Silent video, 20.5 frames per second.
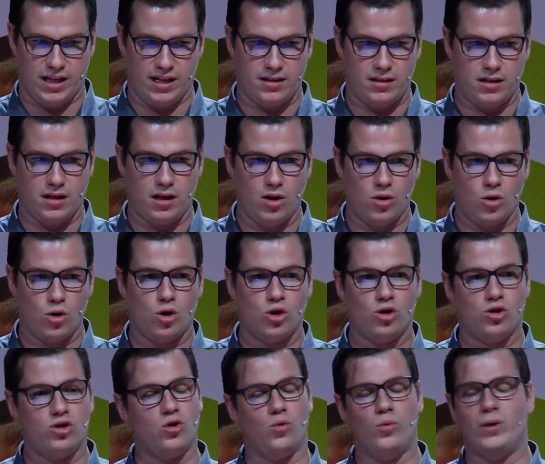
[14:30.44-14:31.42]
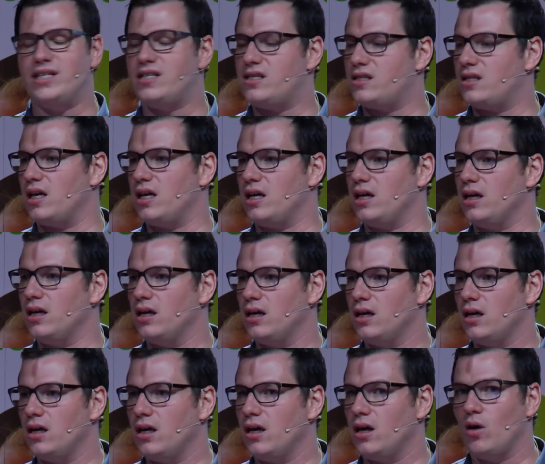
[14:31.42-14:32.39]
it do we see
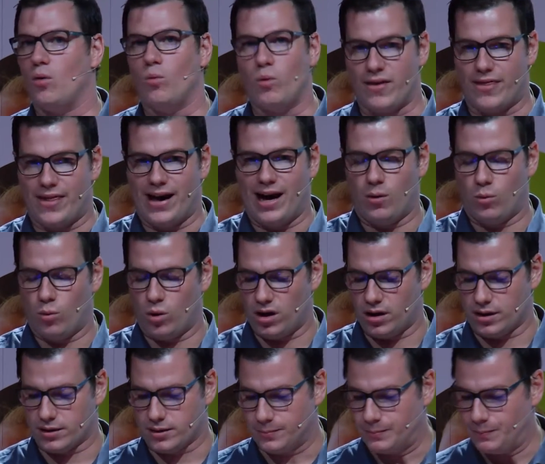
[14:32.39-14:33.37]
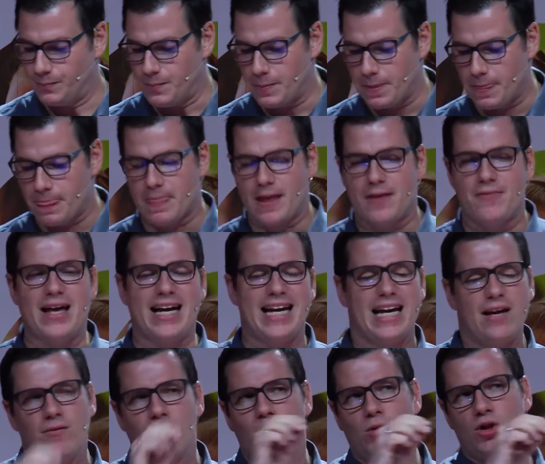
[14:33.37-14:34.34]
with that word? Then
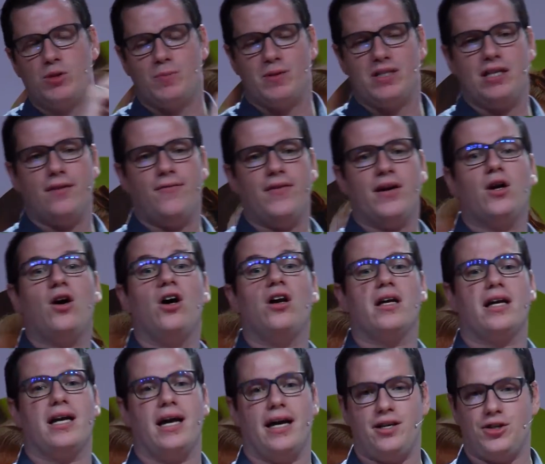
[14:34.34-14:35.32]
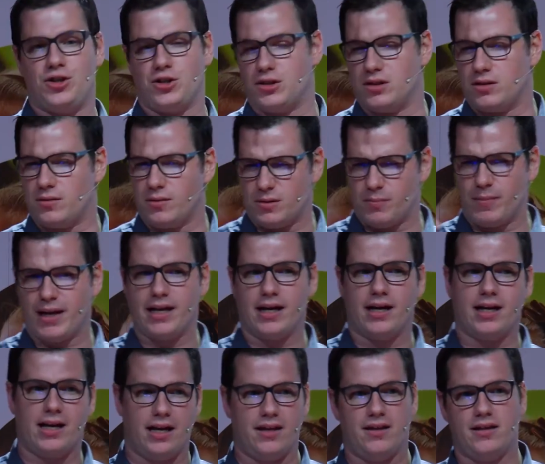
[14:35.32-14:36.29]
even more specific, collocations. Let's make
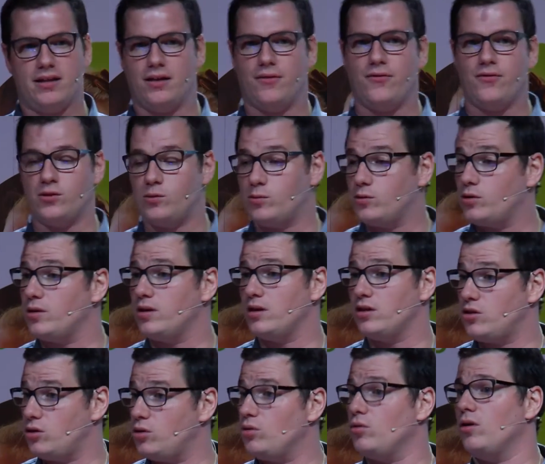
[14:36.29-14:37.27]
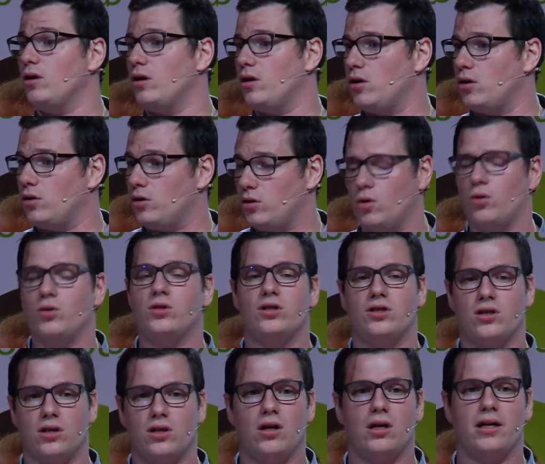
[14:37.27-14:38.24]
it clear the difference between the two,
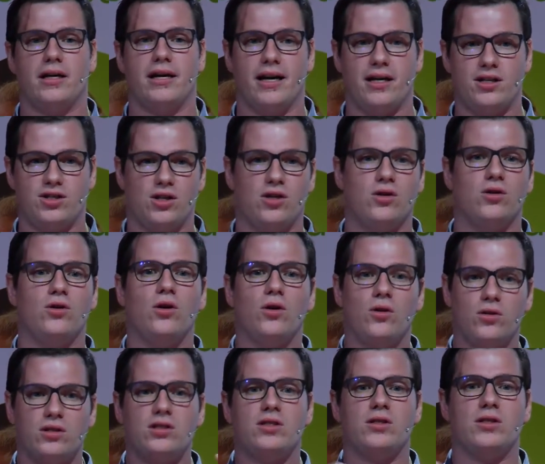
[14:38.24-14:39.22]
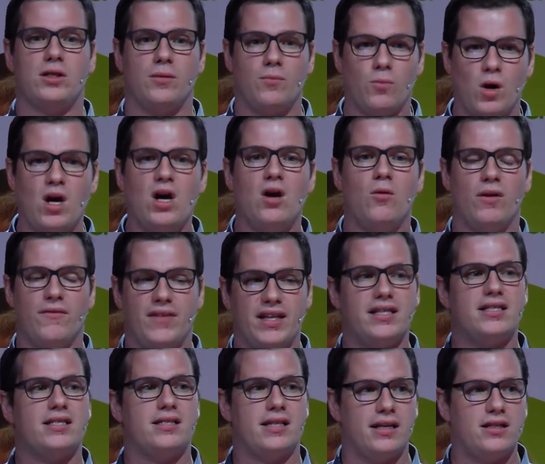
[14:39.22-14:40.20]
concordance and collocation. Concordance is in, within
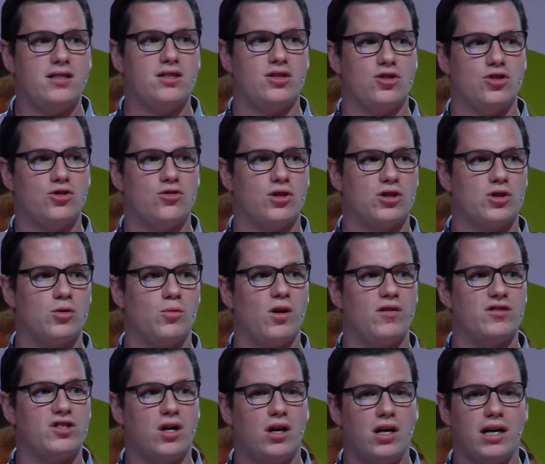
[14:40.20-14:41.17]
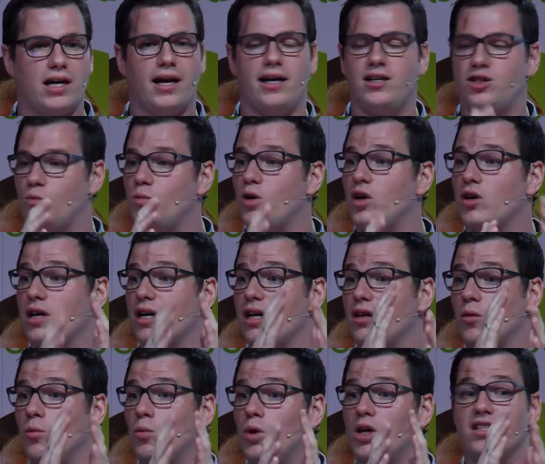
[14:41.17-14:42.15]
the sentence structure, whereas collocation, we're looking
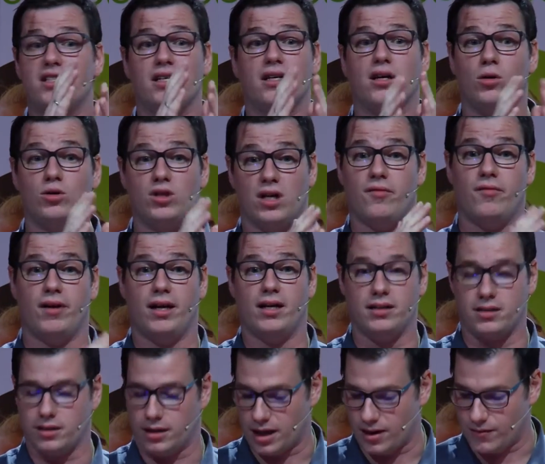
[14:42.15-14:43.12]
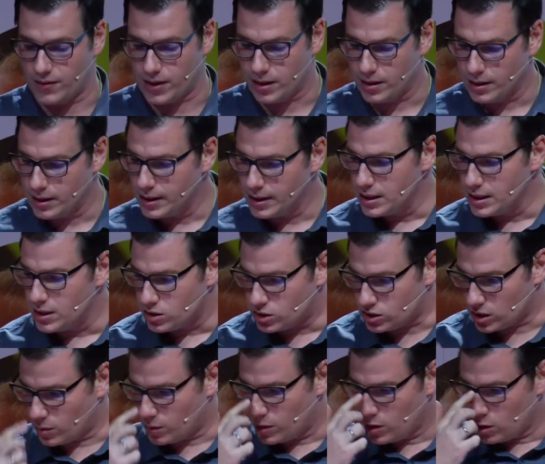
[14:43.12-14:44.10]
at the words that go directly together.
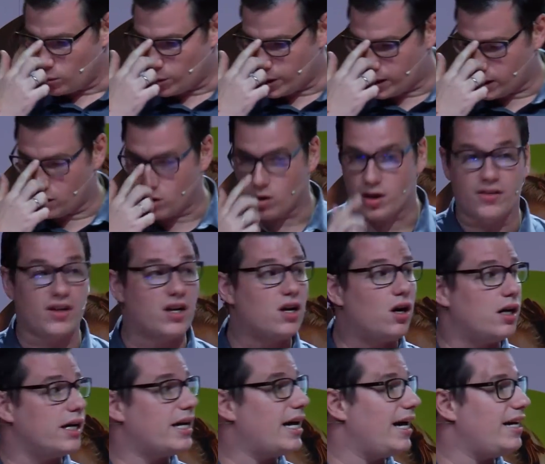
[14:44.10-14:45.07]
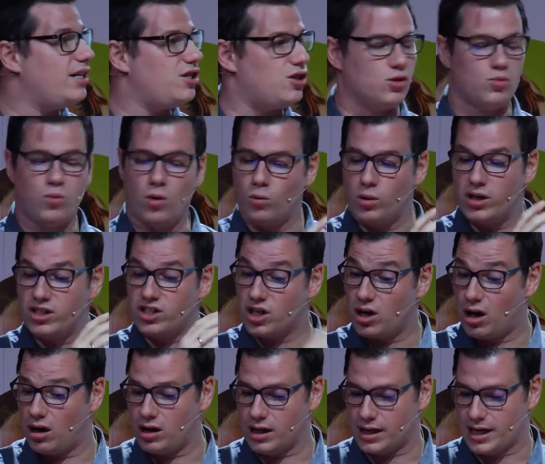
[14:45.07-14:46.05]
So we can look at the collocations, what words
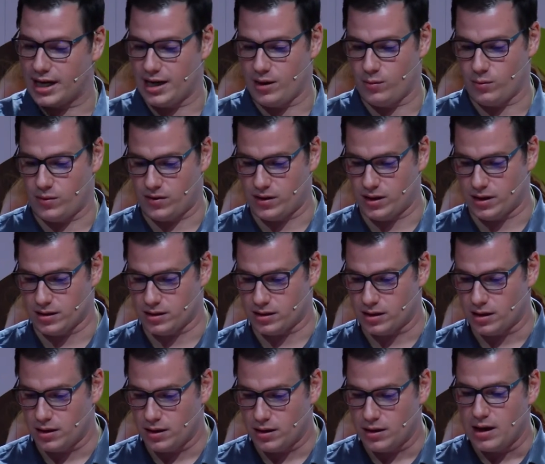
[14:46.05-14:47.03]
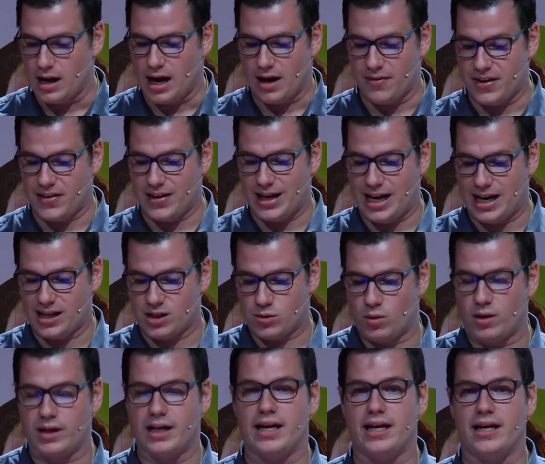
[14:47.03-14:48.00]
collocate with this. And then the last
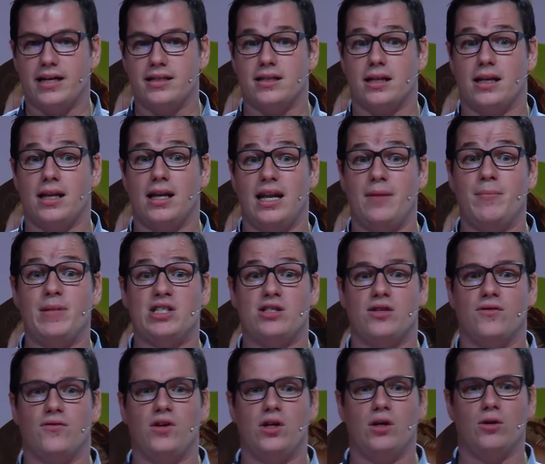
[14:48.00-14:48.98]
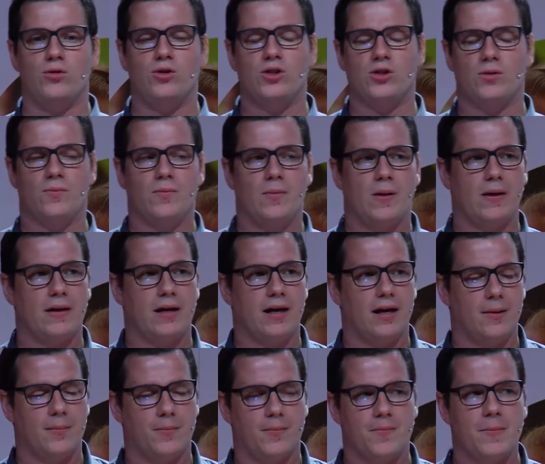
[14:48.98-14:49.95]
one is limits of use.
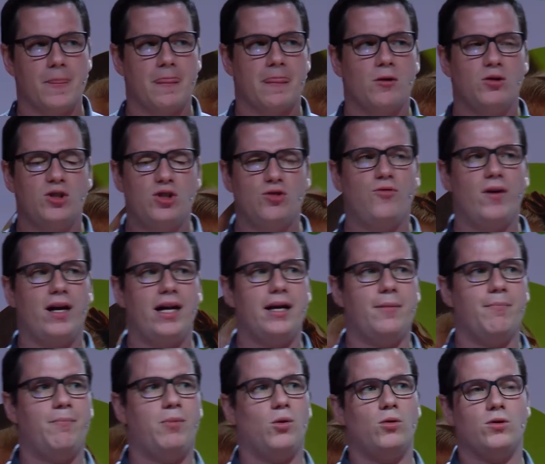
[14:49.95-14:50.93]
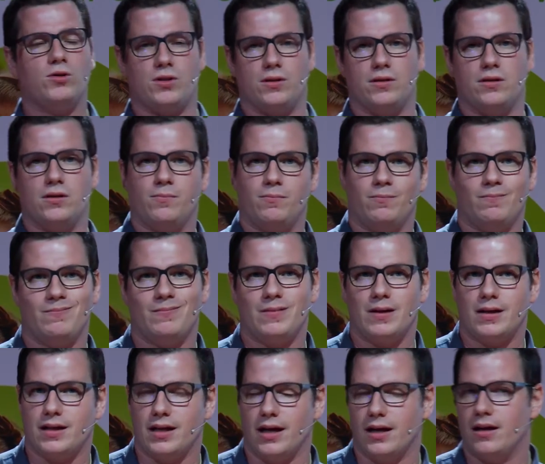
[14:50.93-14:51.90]
Okay. Which is really important,
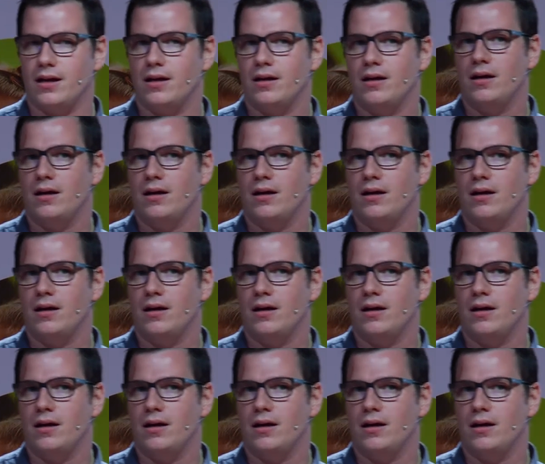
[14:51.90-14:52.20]
okay?